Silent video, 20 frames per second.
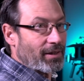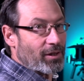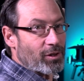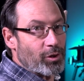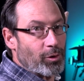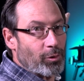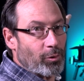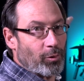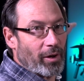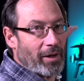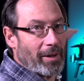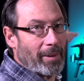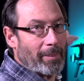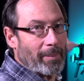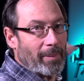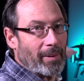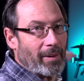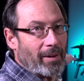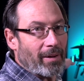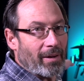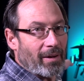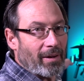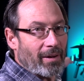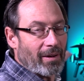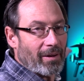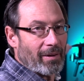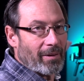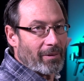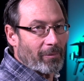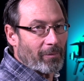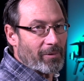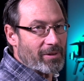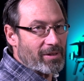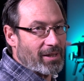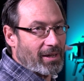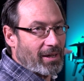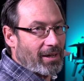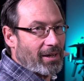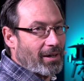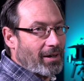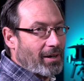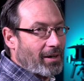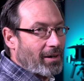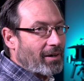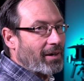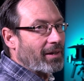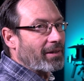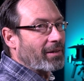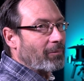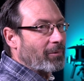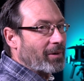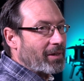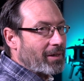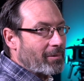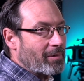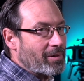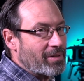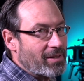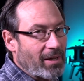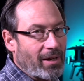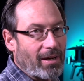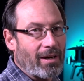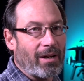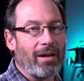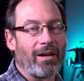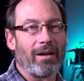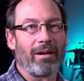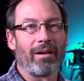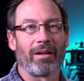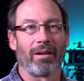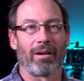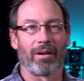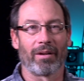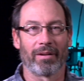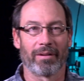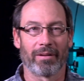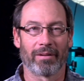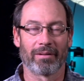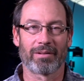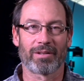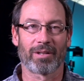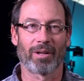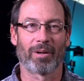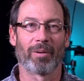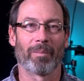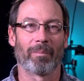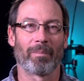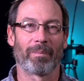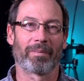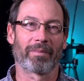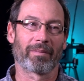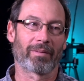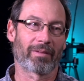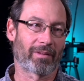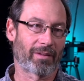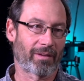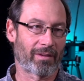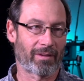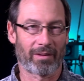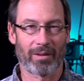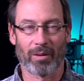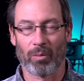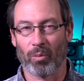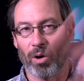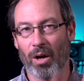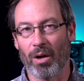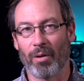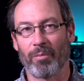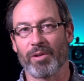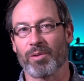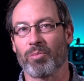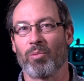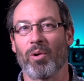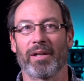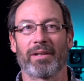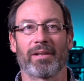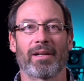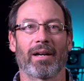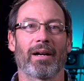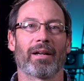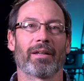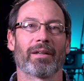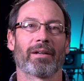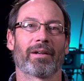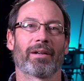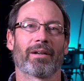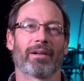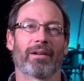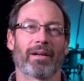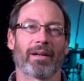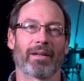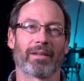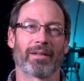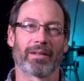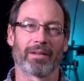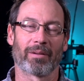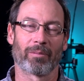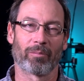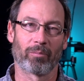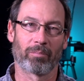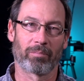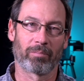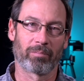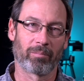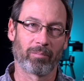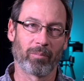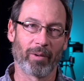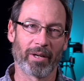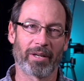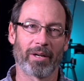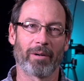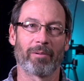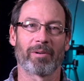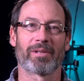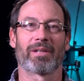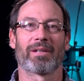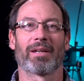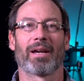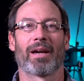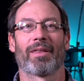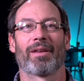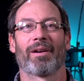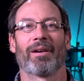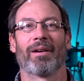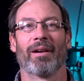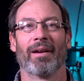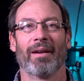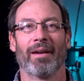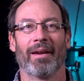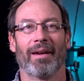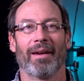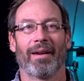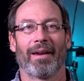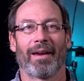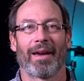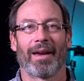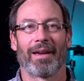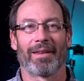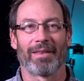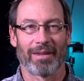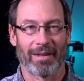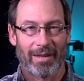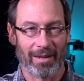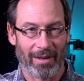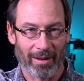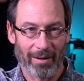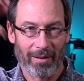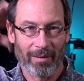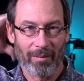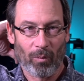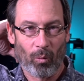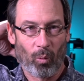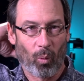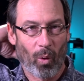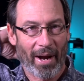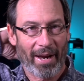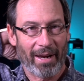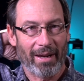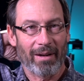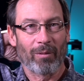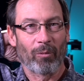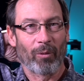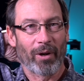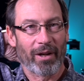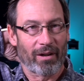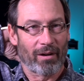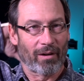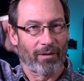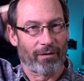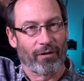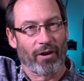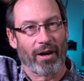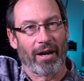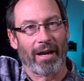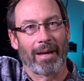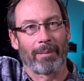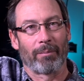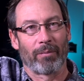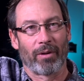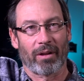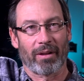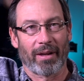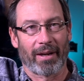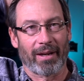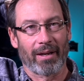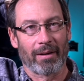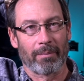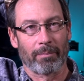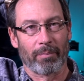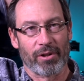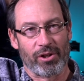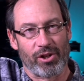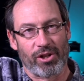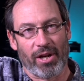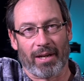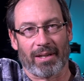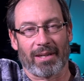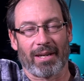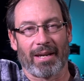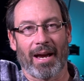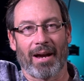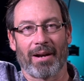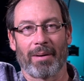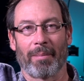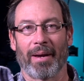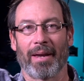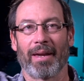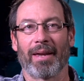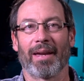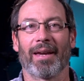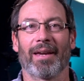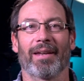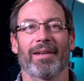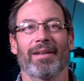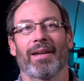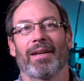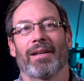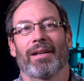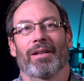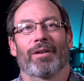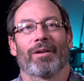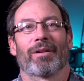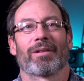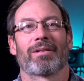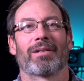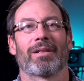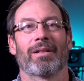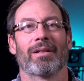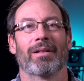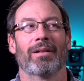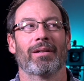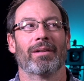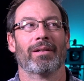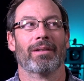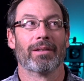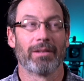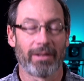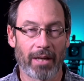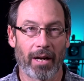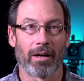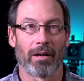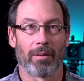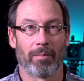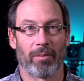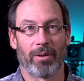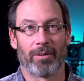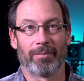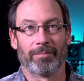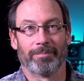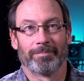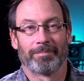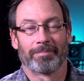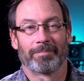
the trim was here, and the window was there, and all. So the wall was one color, and then the window was another, and the white window frame looked like it projected out of my head, and it looked terrible.